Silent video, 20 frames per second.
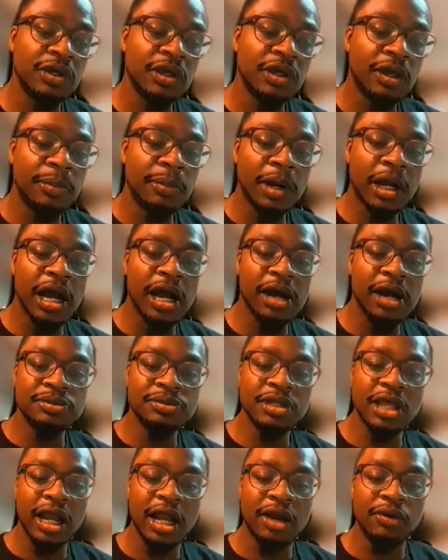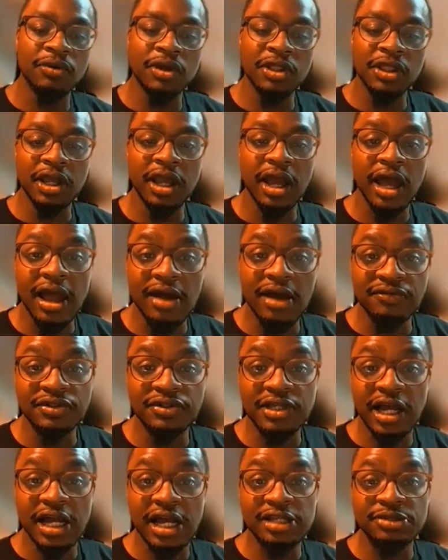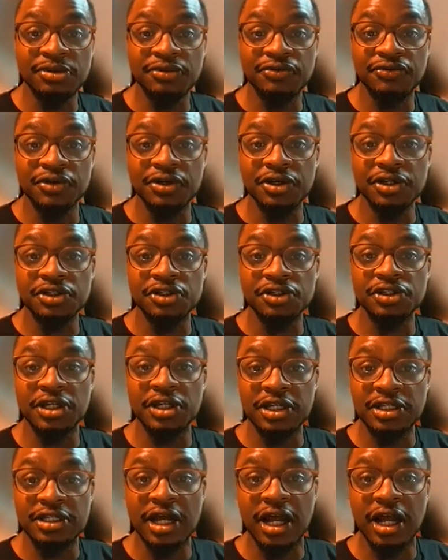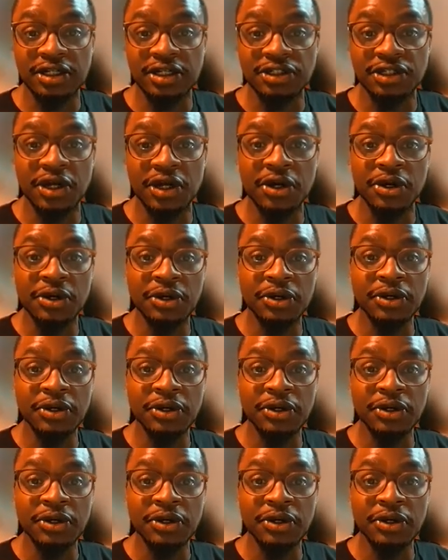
it becomes like really an advertisement for his TikTok show.